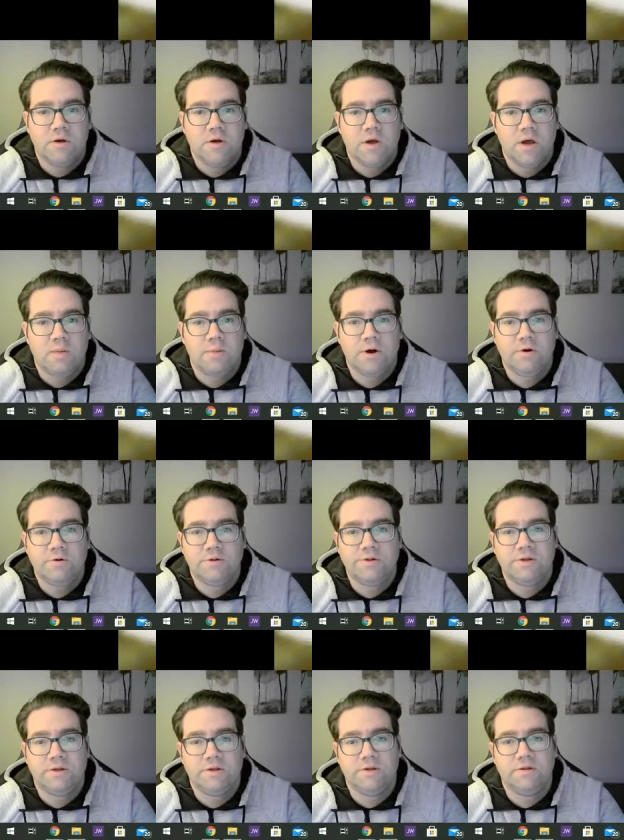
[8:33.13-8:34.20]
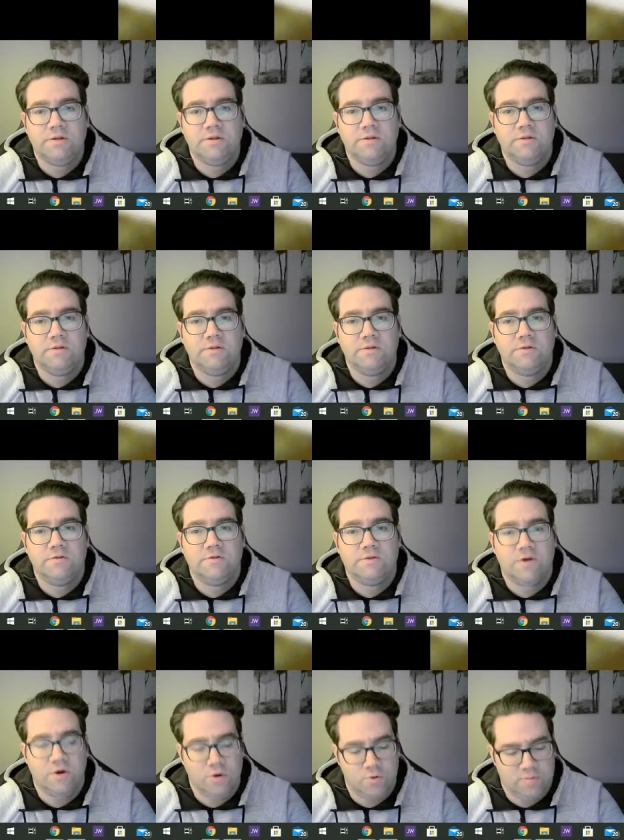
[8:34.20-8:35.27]
I'm holding the
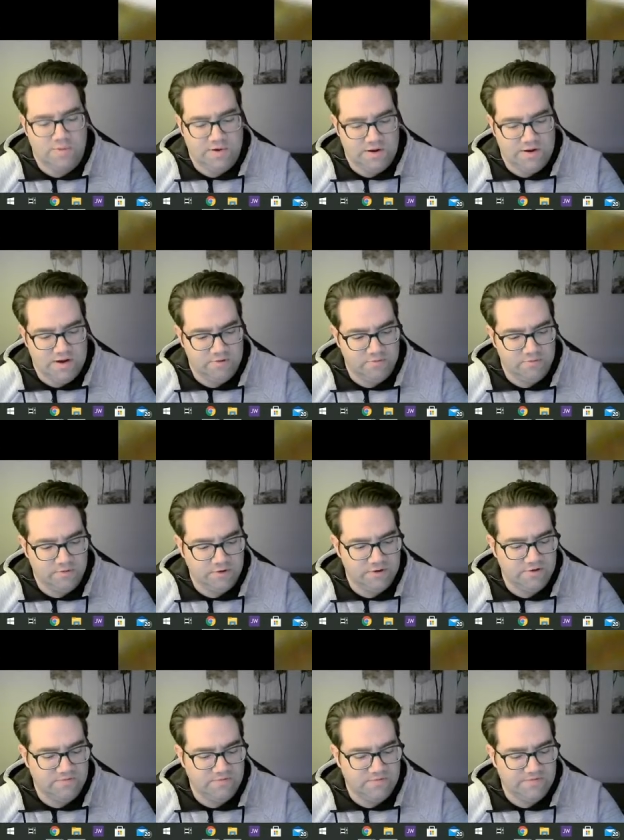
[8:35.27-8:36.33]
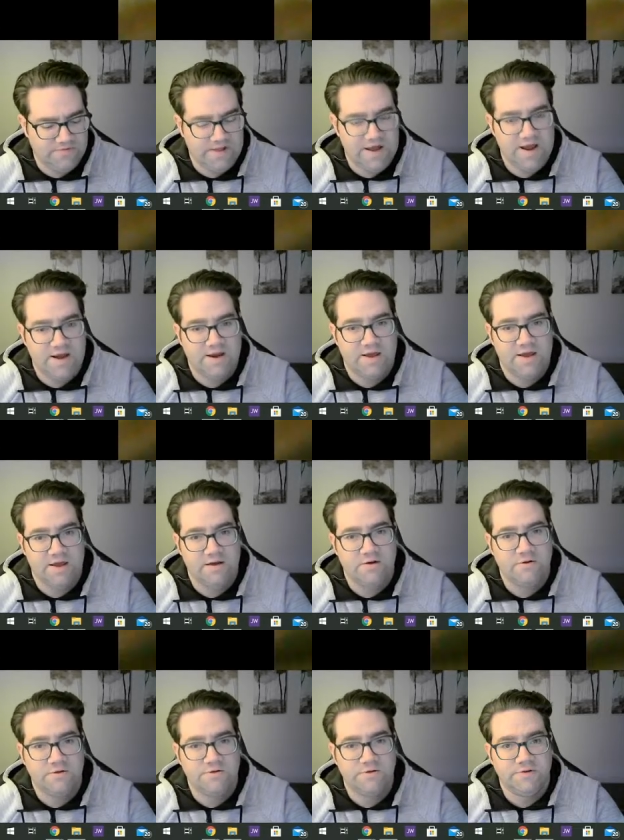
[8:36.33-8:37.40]
scope at a really flat
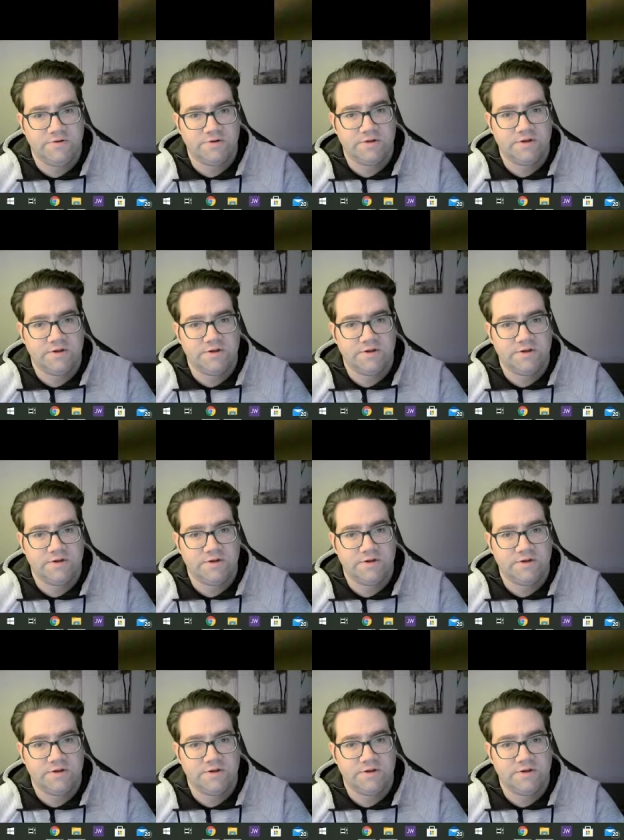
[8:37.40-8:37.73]
angle to look